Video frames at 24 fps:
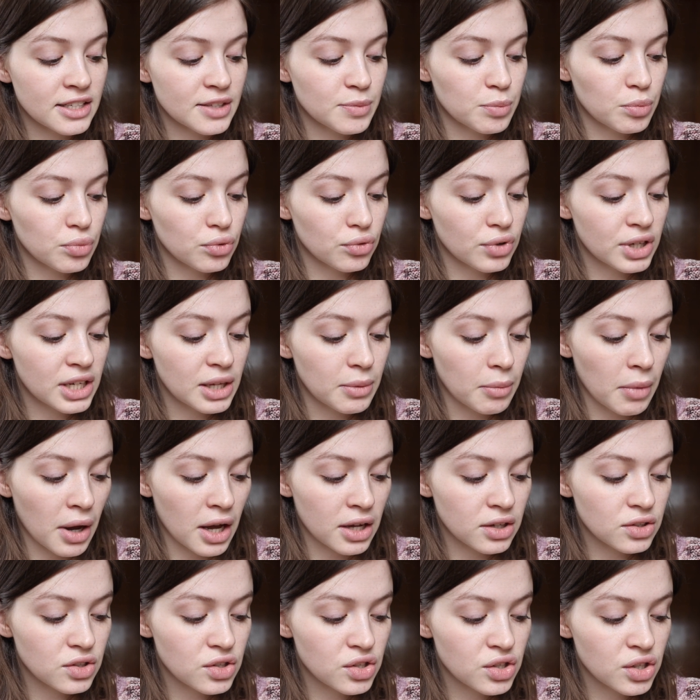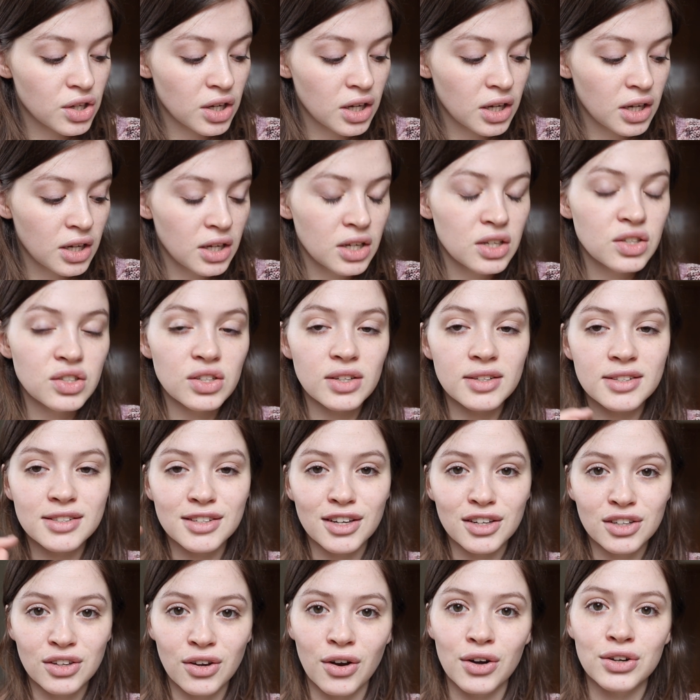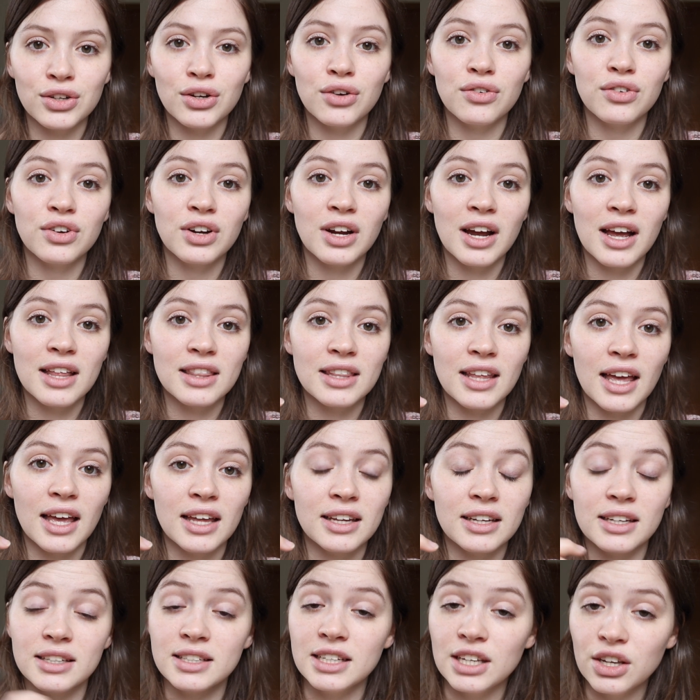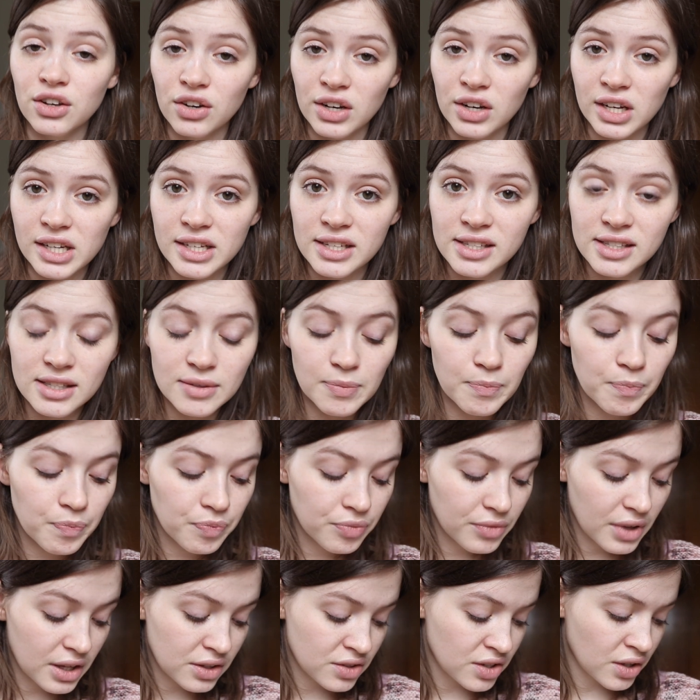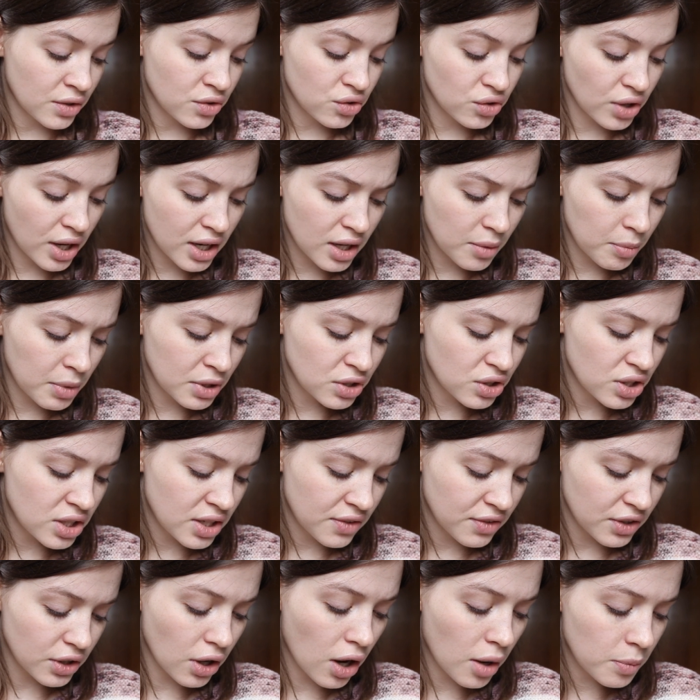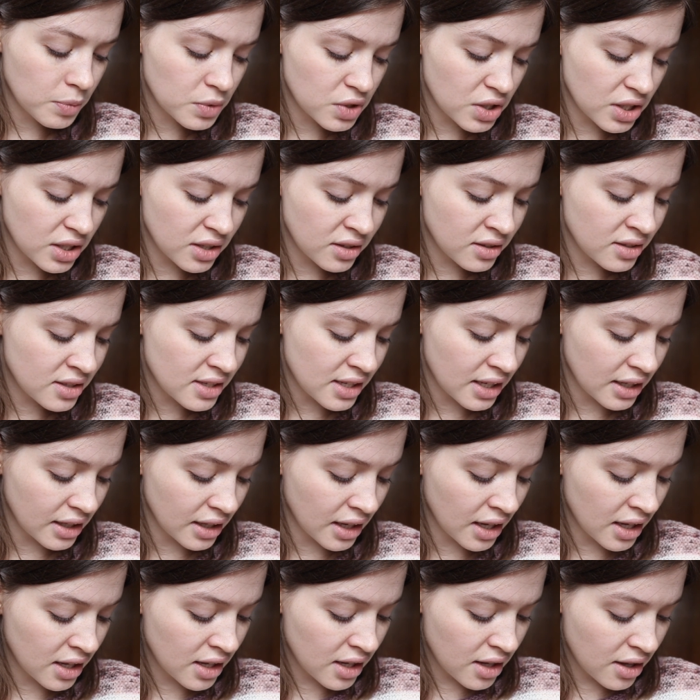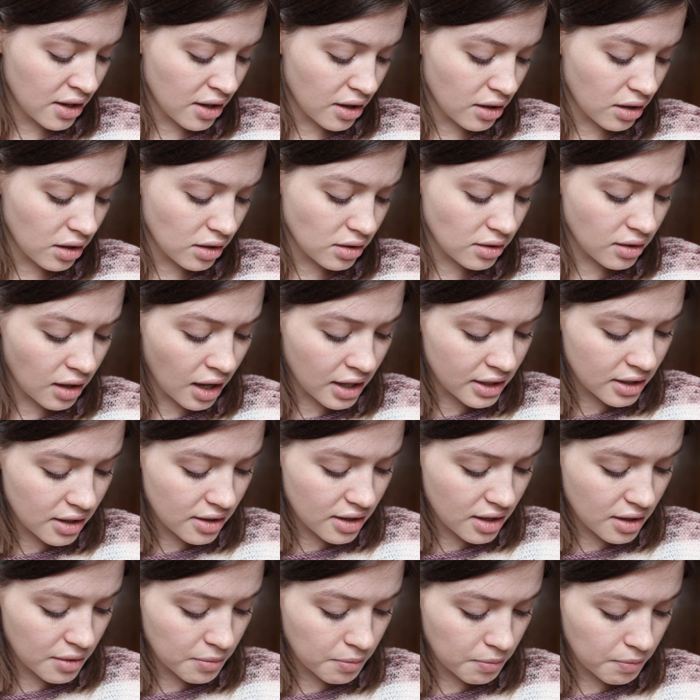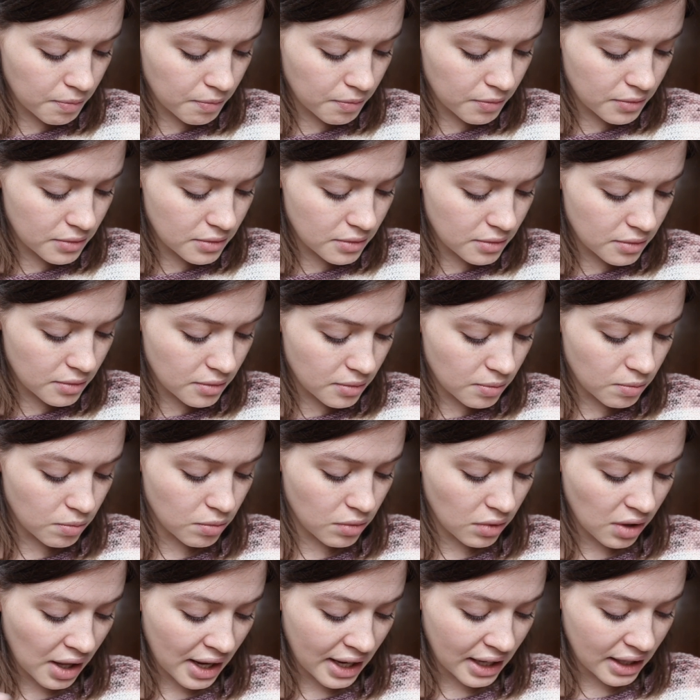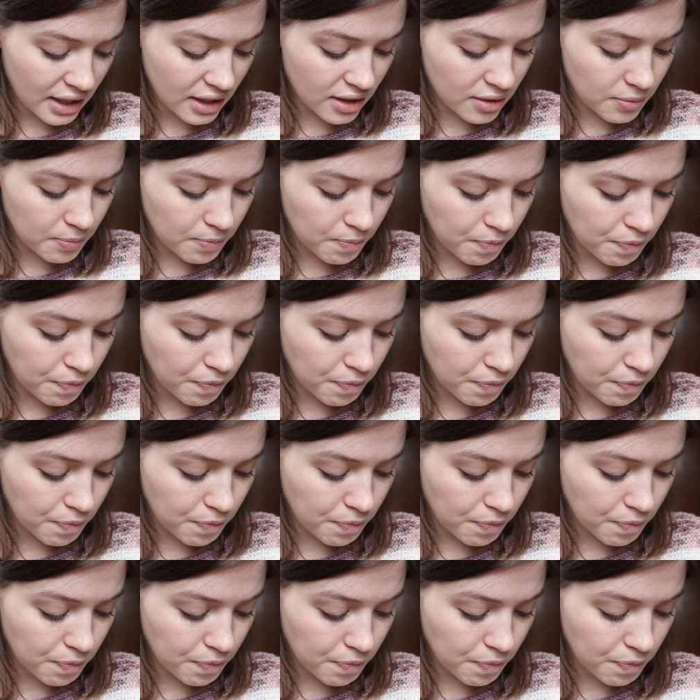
is pretty much just a yarn over and then a decrease. And so I was trying a bunch of different options, and a lot of them, like,